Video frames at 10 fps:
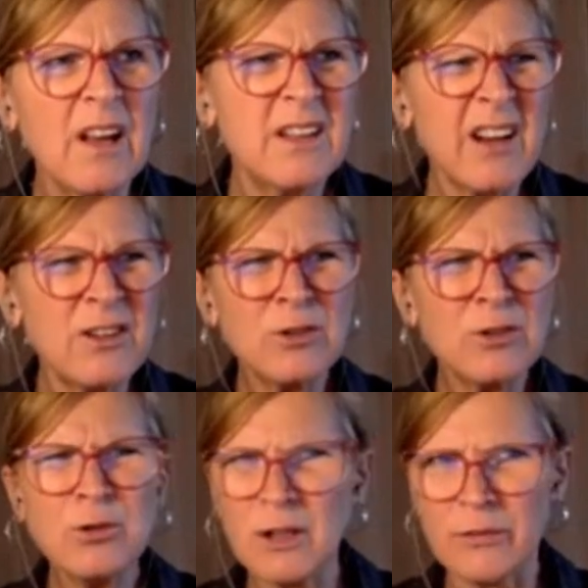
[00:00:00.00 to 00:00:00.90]
they are not
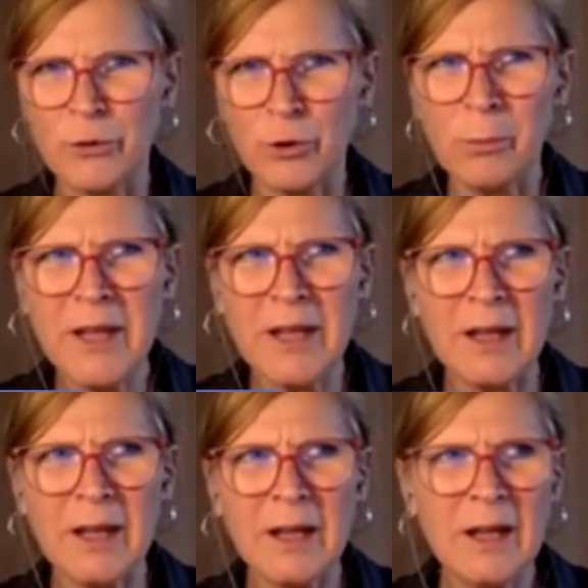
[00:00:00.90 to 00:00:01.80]
doing for
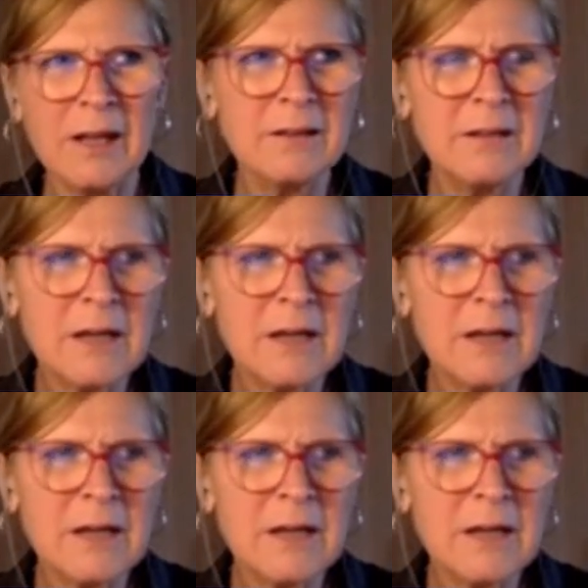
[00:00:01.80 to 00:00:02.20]
me. They